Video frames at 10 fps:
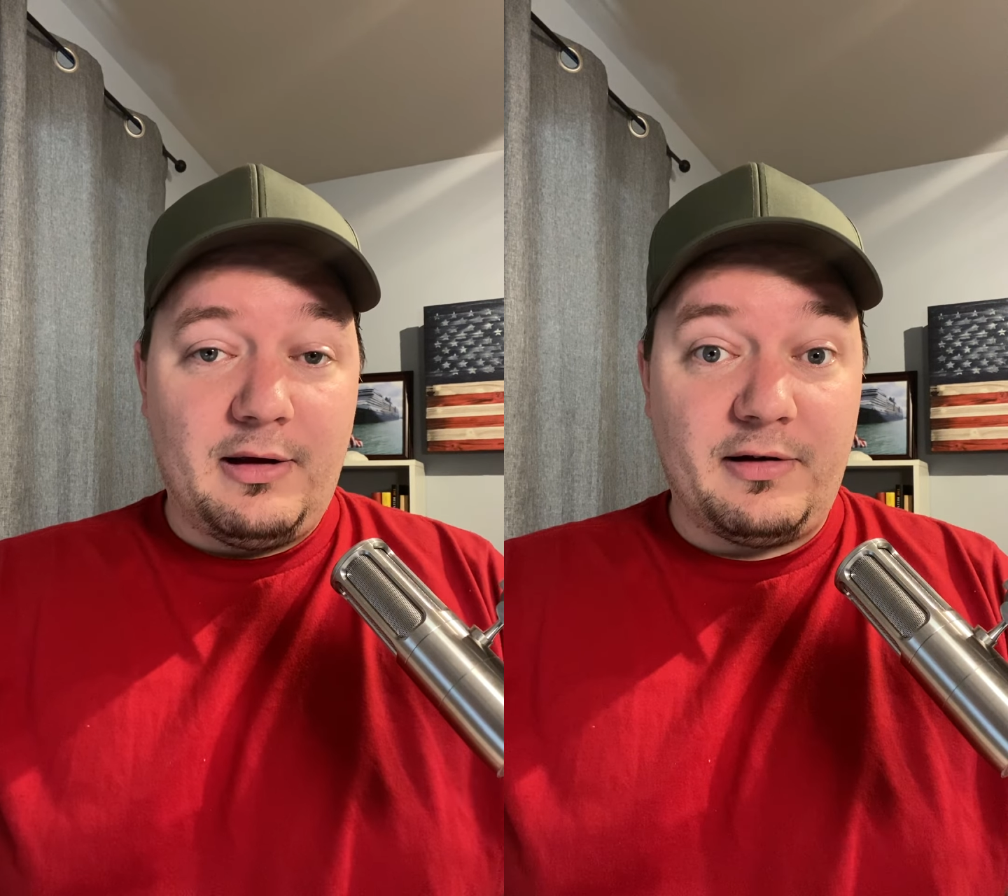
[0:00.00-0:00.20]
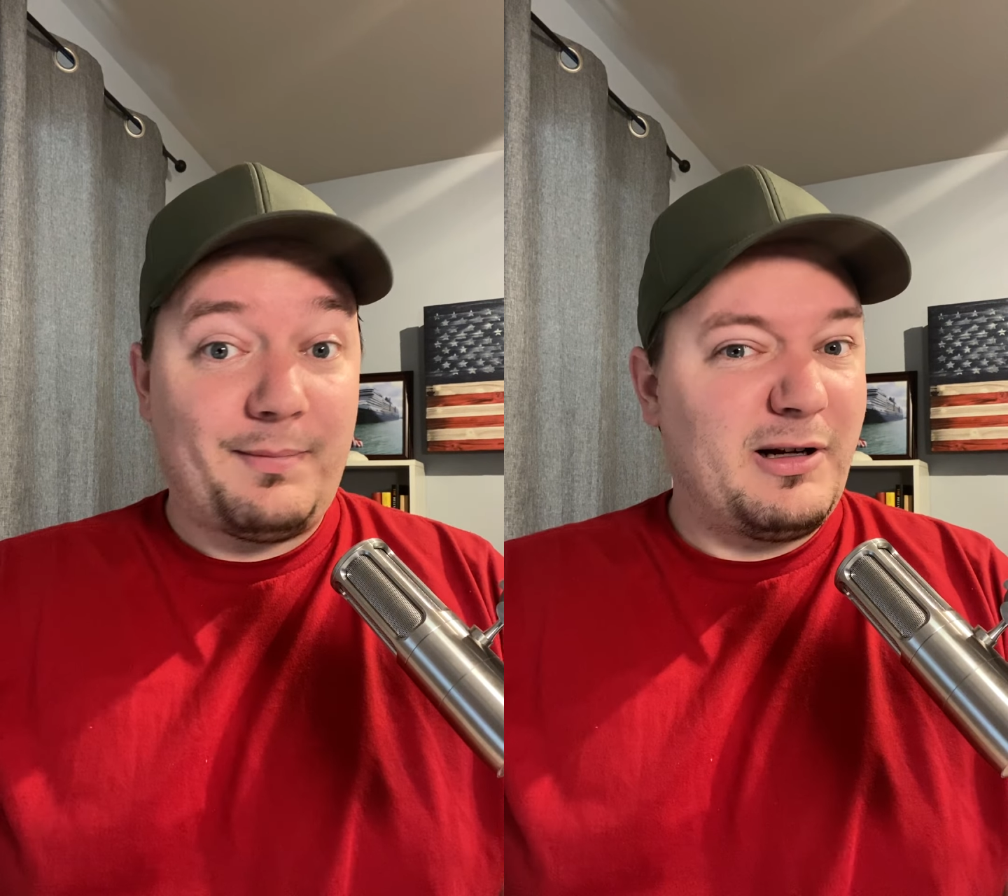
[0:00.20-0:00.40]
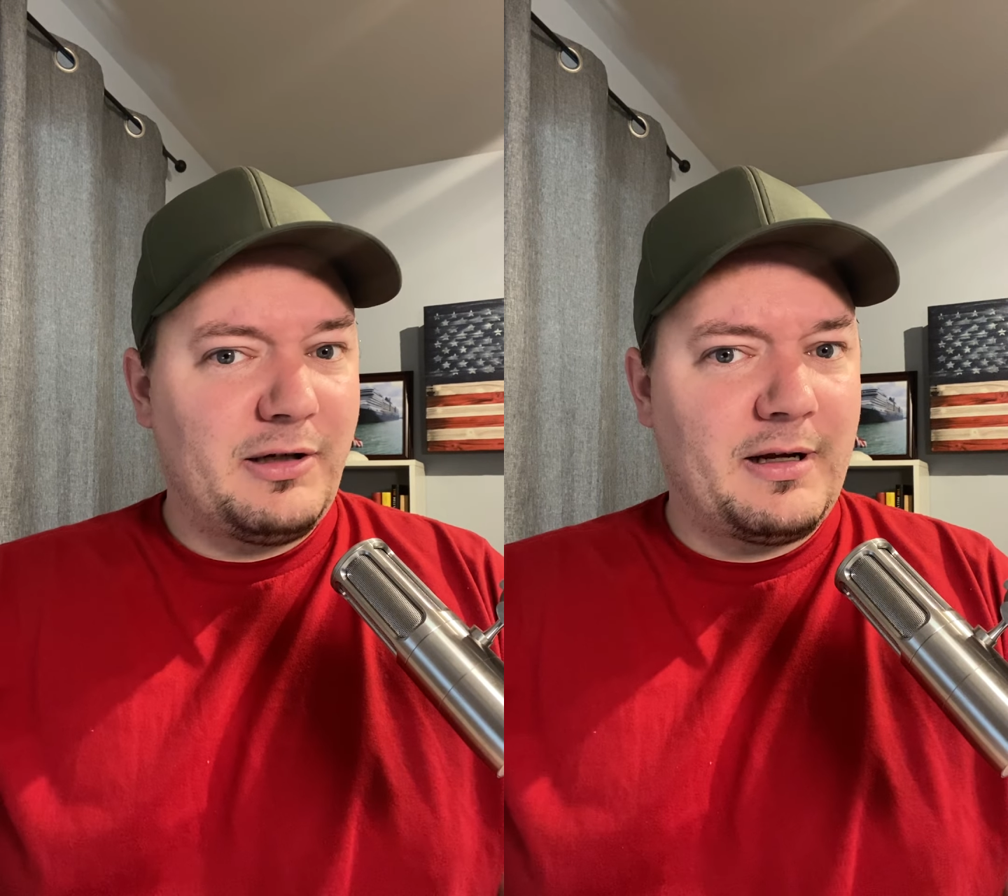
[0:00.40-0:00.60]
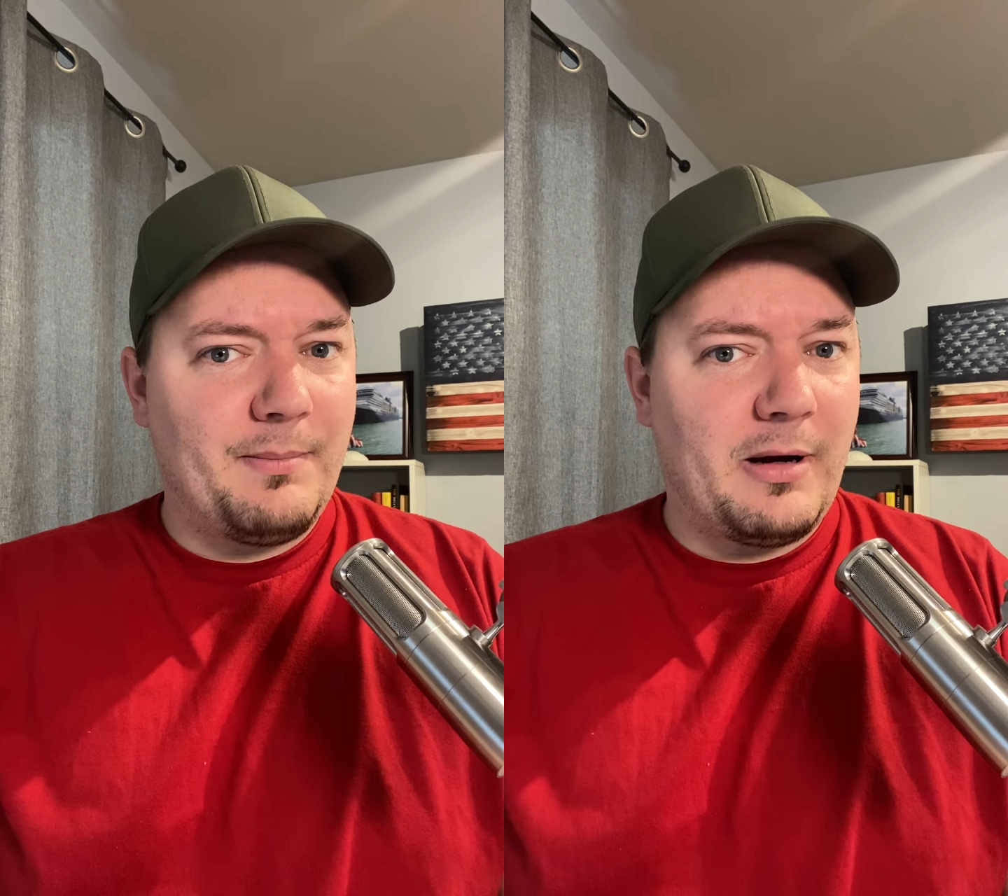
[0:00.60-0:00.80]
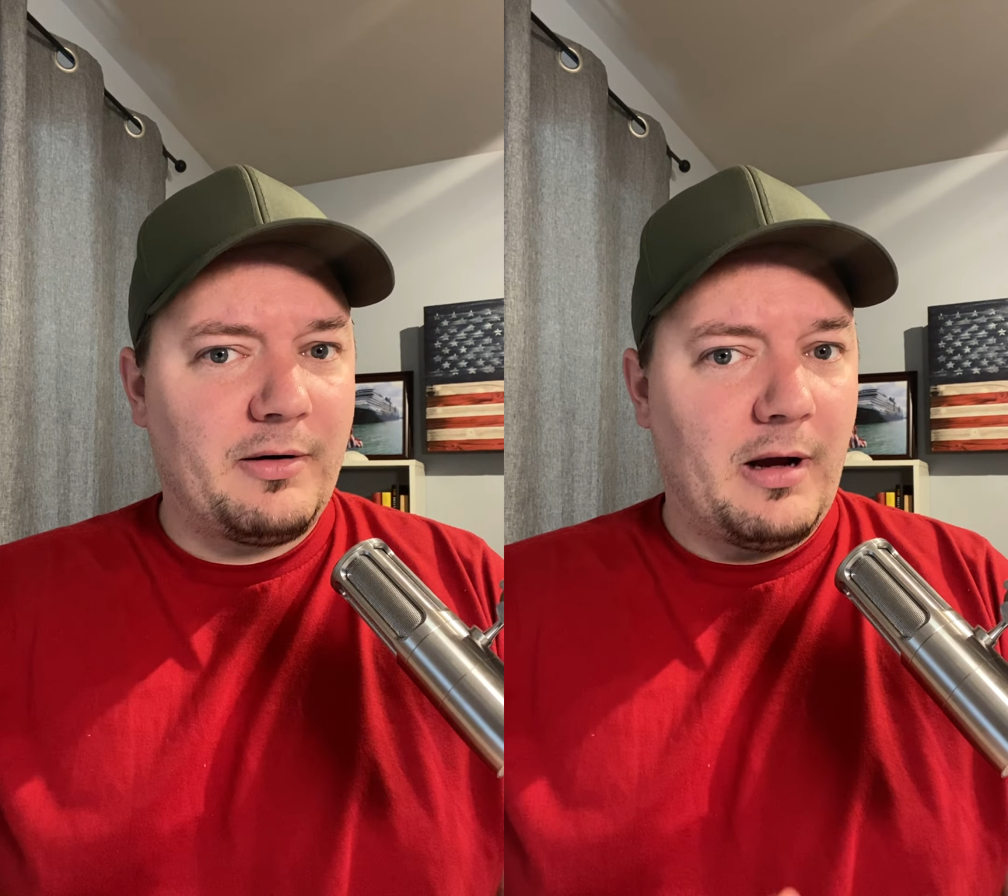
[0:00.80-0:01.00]
especially
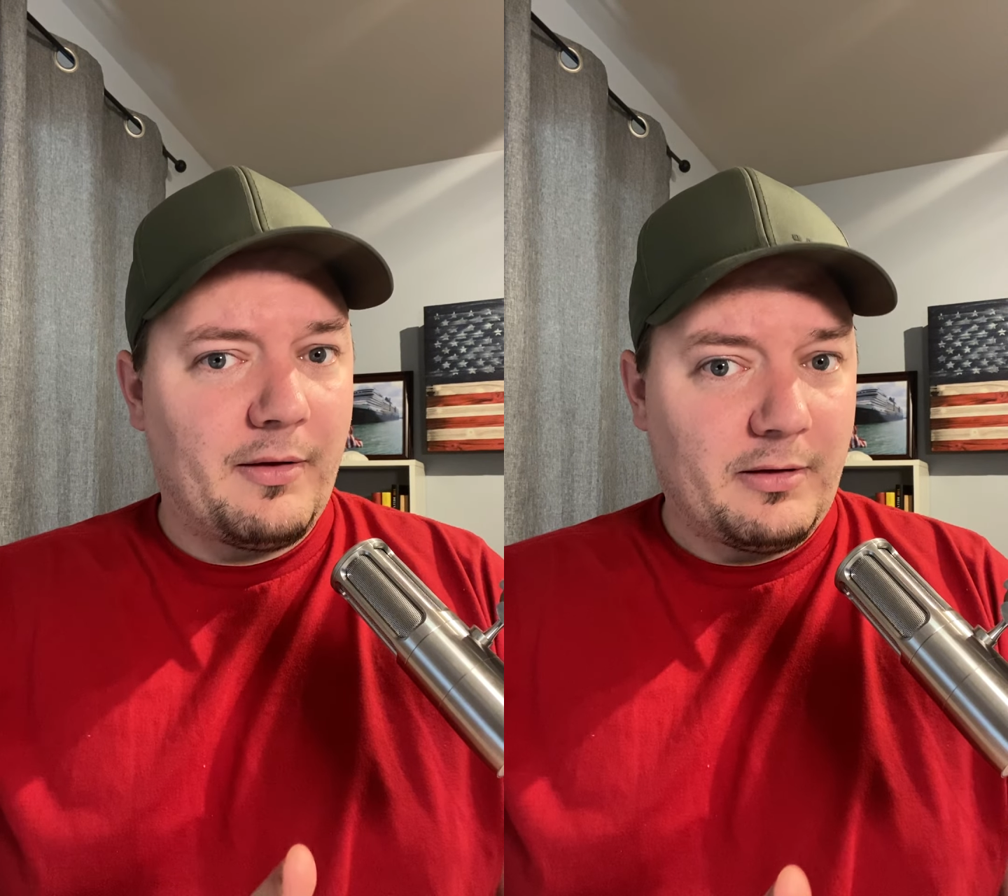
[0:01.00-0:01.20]
compared to other